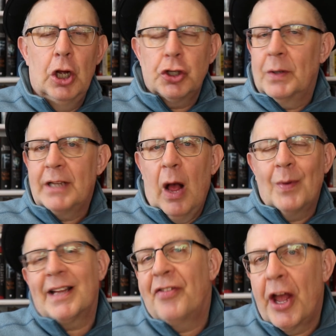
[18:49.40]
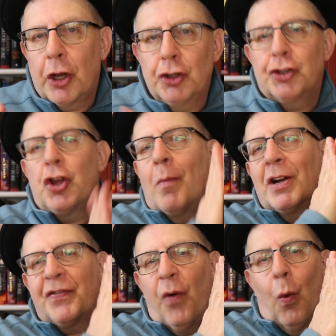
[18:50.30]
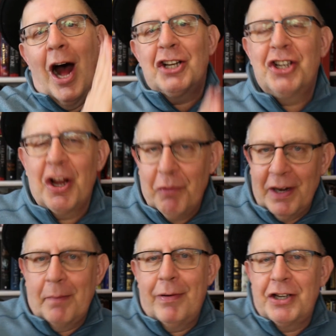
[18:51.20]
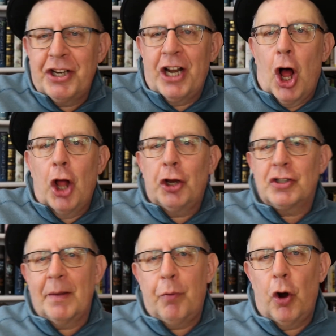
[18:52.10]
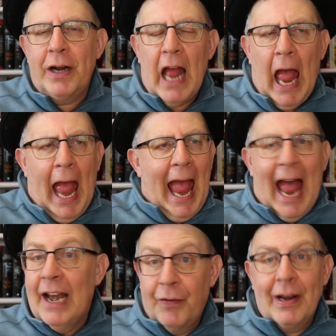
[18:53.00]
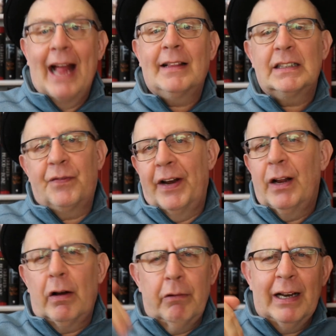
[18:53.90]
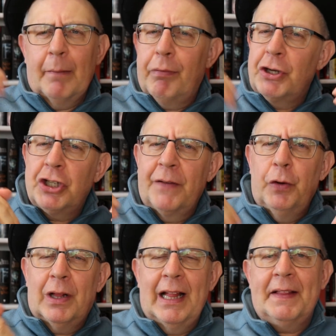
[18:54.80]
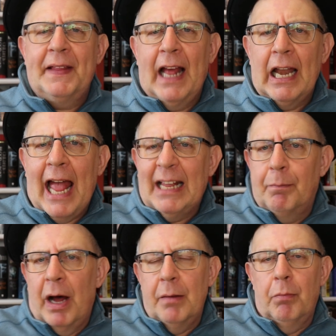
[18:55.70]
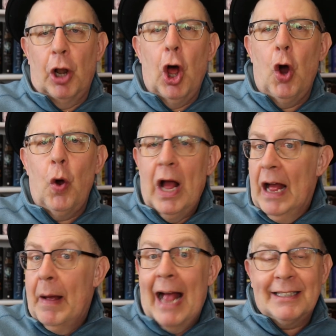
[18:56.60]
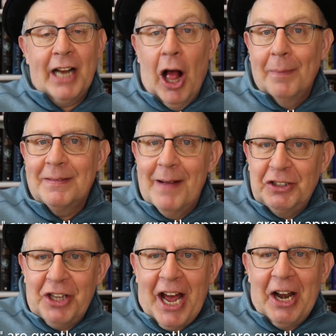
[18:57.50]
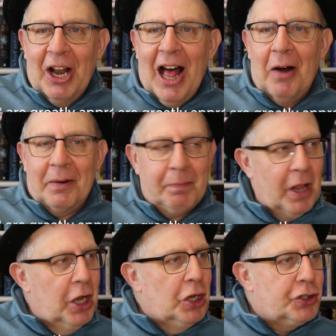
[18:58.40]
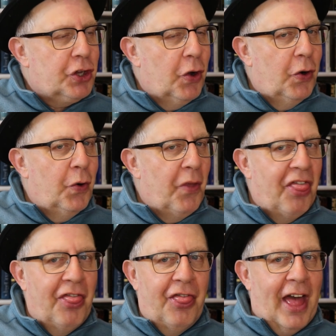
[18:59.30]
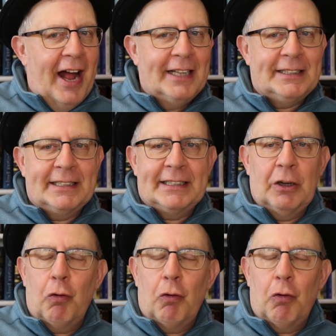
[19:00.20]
So as always, I thank you so much for watching. I really appreciate all your support. And if you like this video, I'd really appreciate it if you click the like button below, as it helps my channel out. So that's a